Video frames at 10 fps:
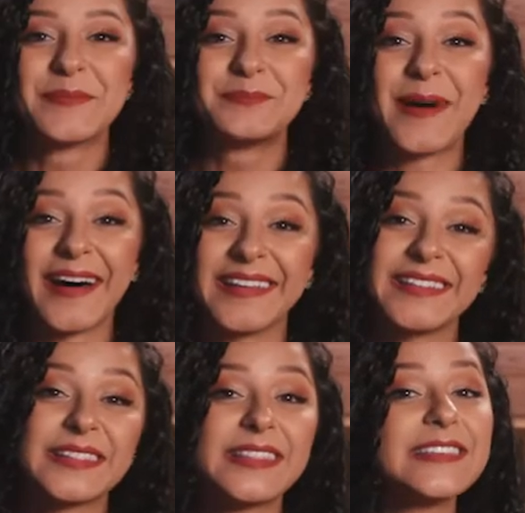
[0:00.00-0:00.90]
But
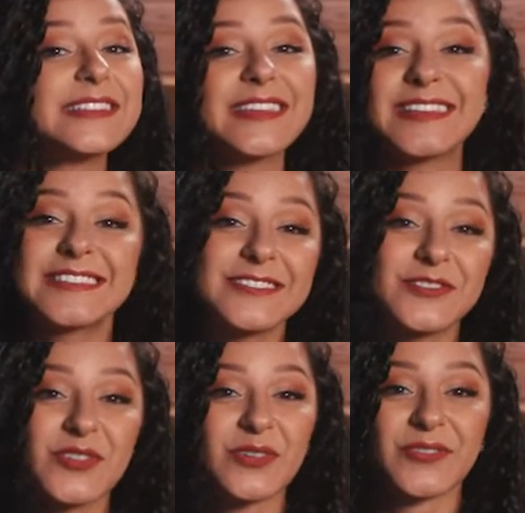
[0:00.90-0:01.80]
this isn't
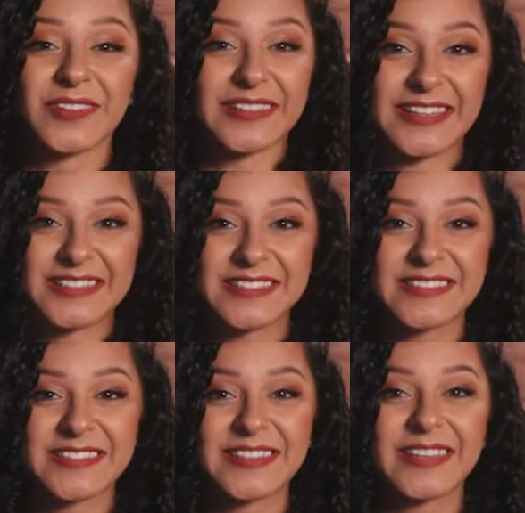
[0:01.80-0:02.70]
true for
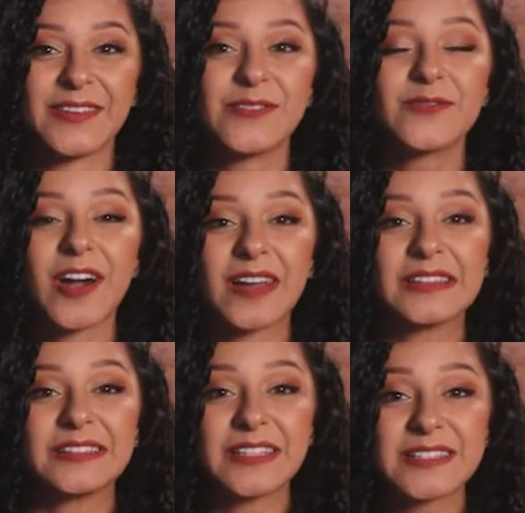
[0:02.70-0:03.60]
lists. If you've got a
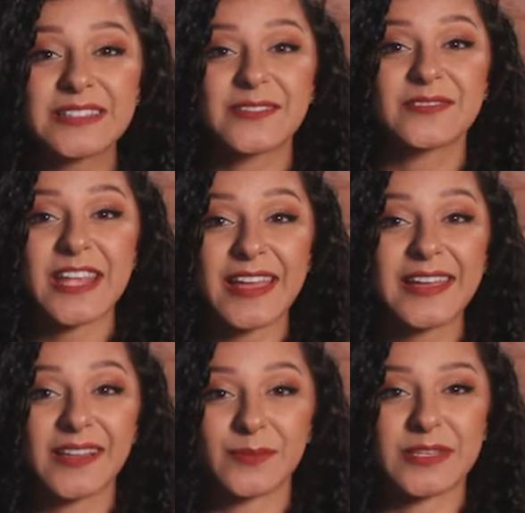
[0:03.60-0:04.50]
list of 10
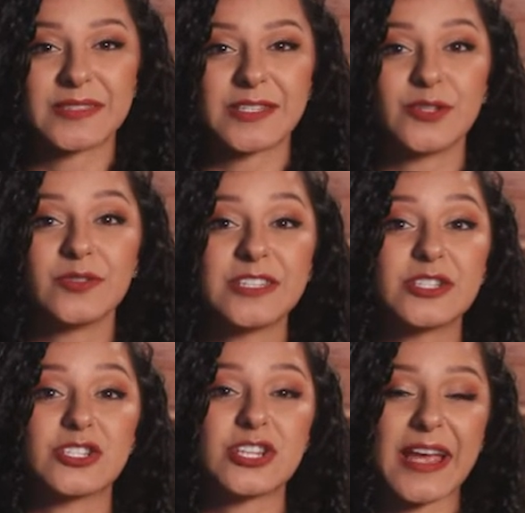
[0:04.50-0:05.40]
elements and you need
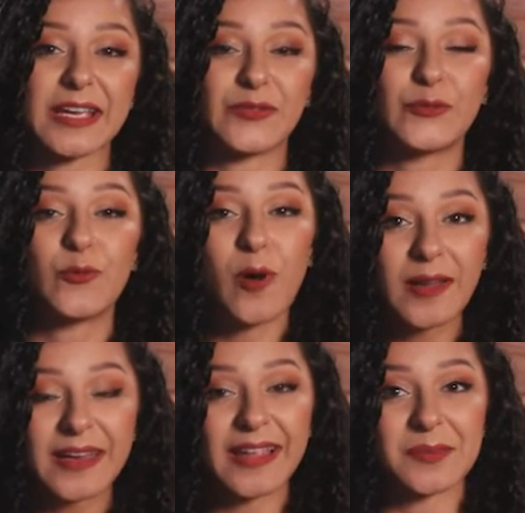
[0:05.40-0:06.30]
to check if
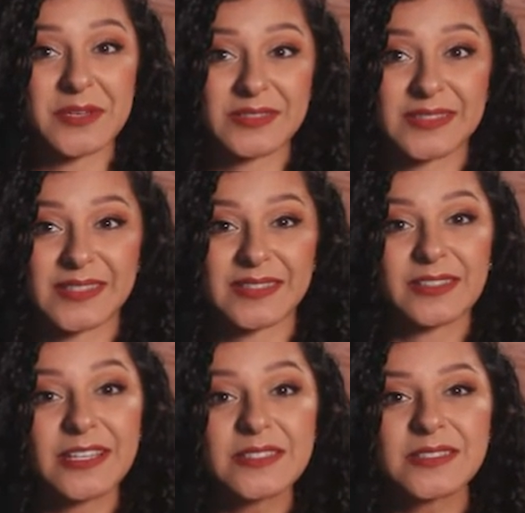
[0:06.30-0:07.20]
one element is in the
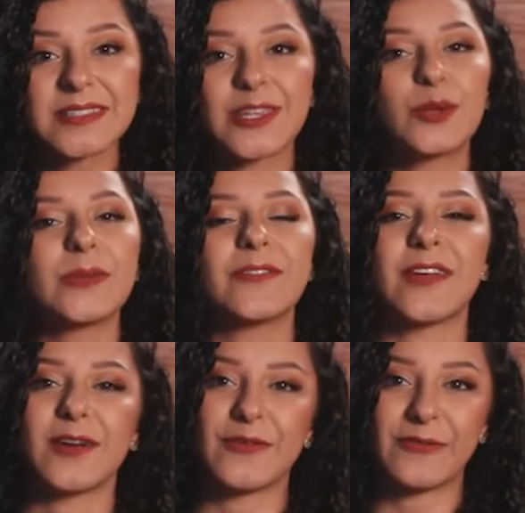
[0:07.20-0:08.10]
list, it'll be a
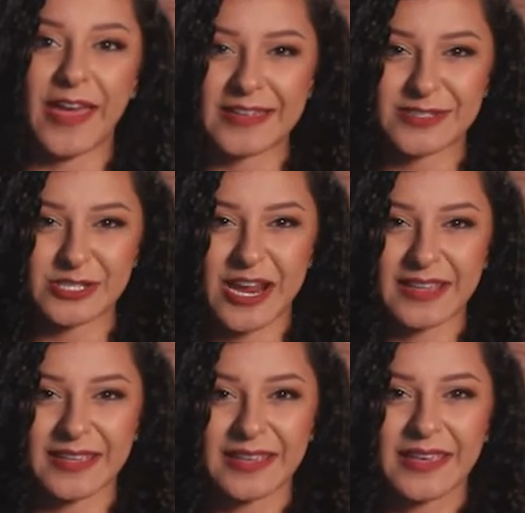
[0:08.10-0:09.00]
very fast
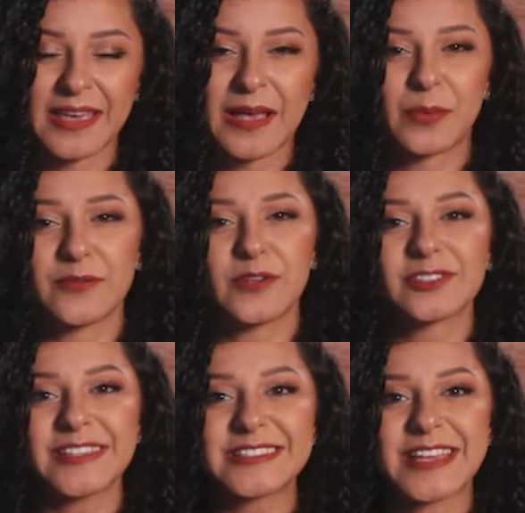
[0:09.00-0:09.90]
check. But if your
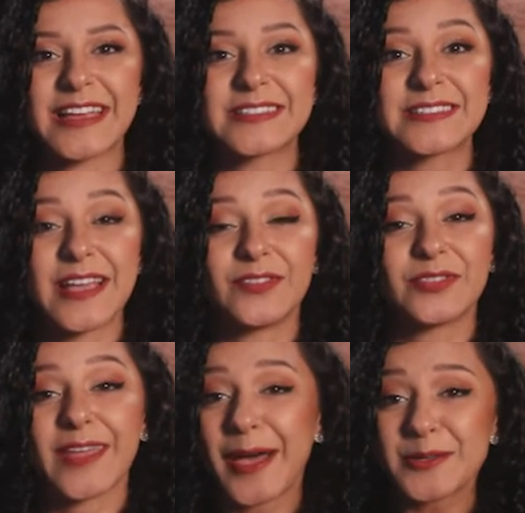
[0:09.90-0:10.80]
list has
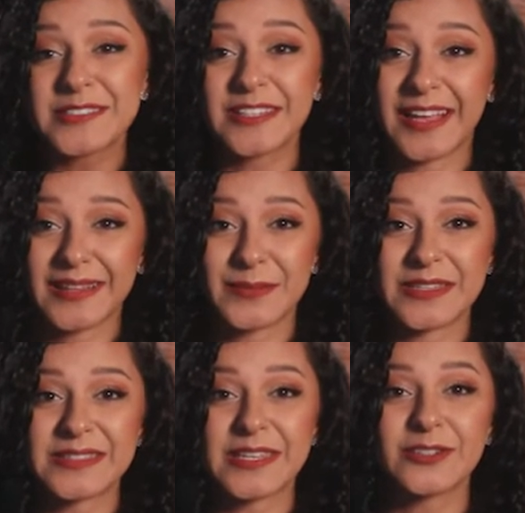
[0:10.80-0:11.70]
10,000
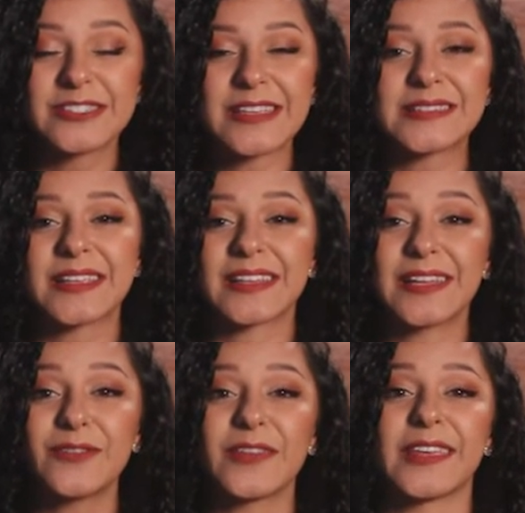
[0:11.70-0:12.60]
elements, it'll take
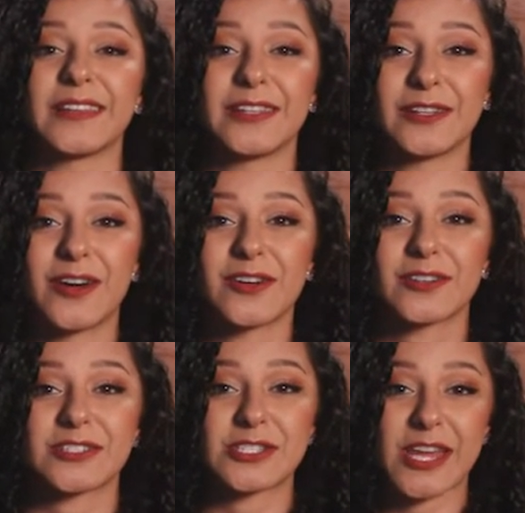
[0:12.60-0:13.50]
significantly longer
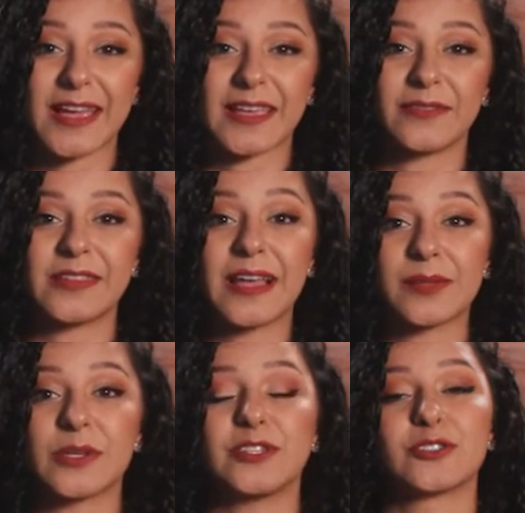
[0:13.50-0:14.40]
to check if the
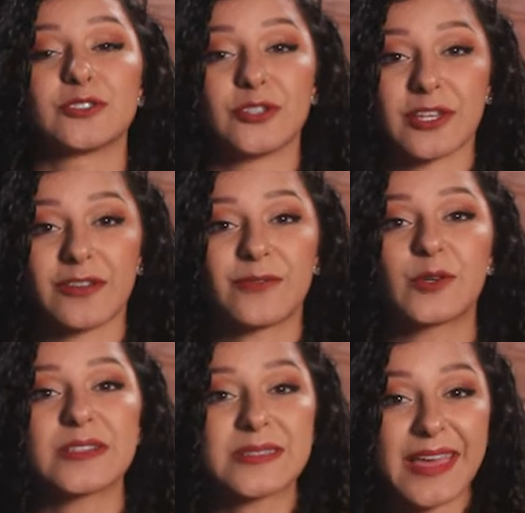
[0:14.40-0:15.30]
element you're looking
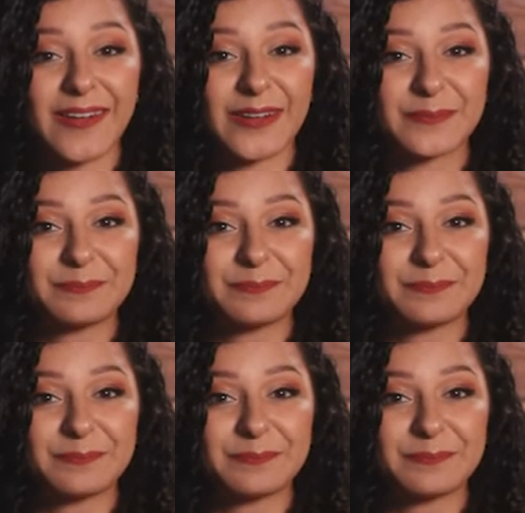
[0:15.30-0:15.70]
for is there.